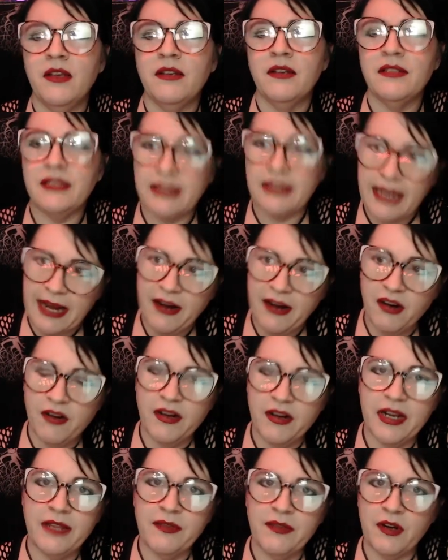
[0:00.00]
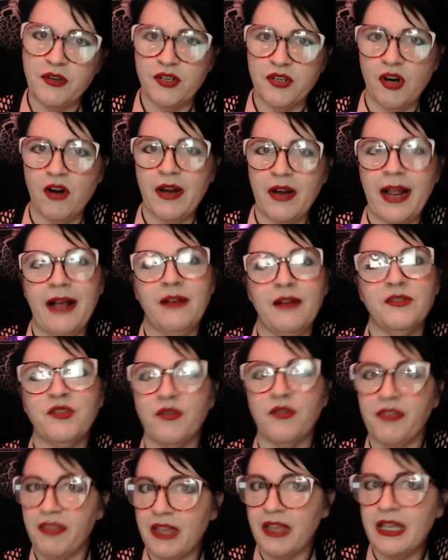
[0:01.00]
scared in their dark house
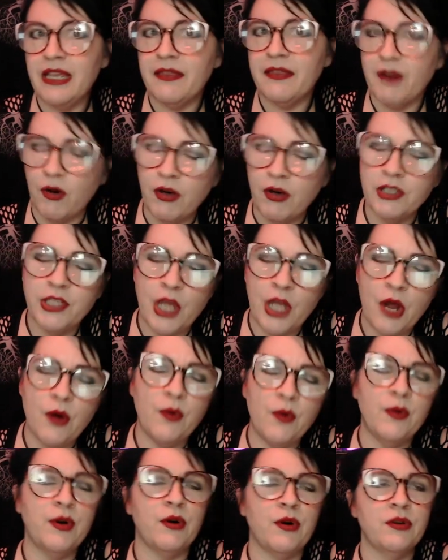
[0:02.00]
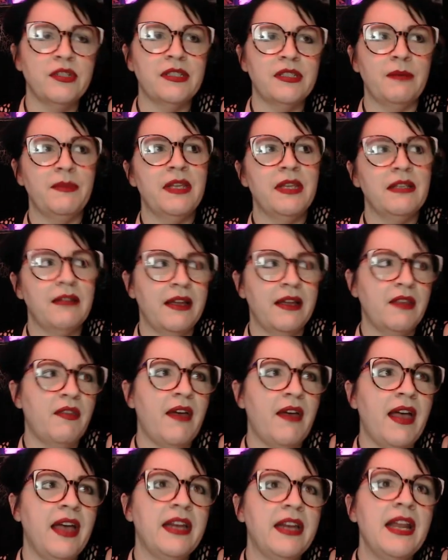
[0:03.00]
or thinking they're alone or something like
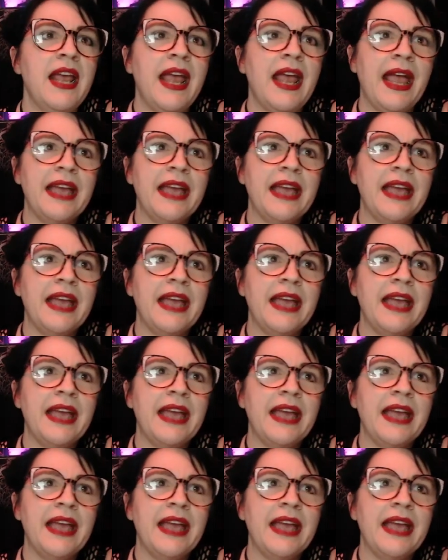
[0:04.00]
that.